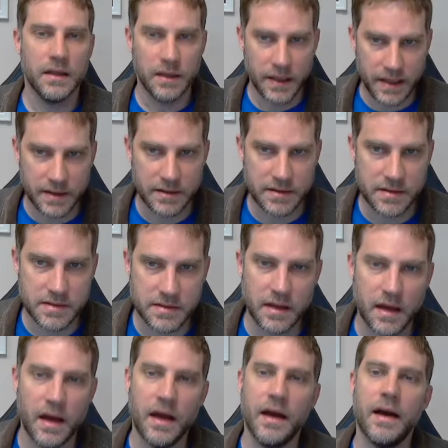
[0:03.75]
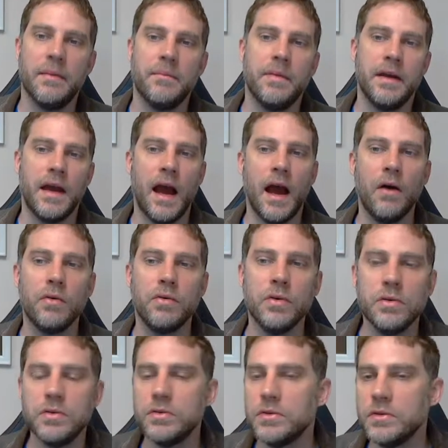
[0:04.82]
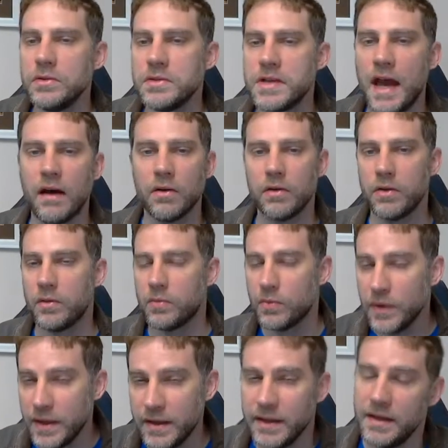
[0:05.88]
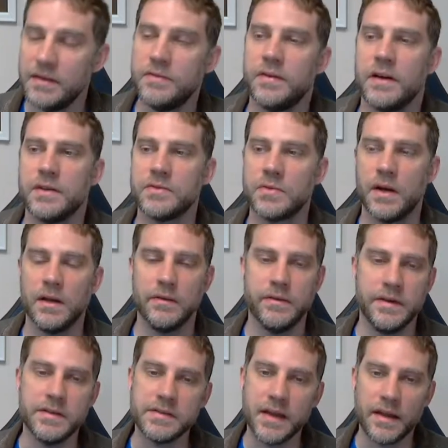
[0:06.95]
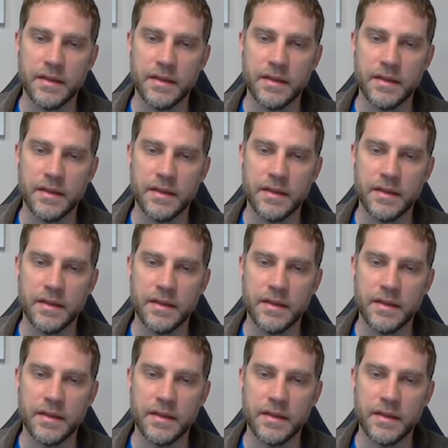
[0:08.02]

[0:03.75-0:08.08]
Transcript: links and how Google's algorithm really defines relevance.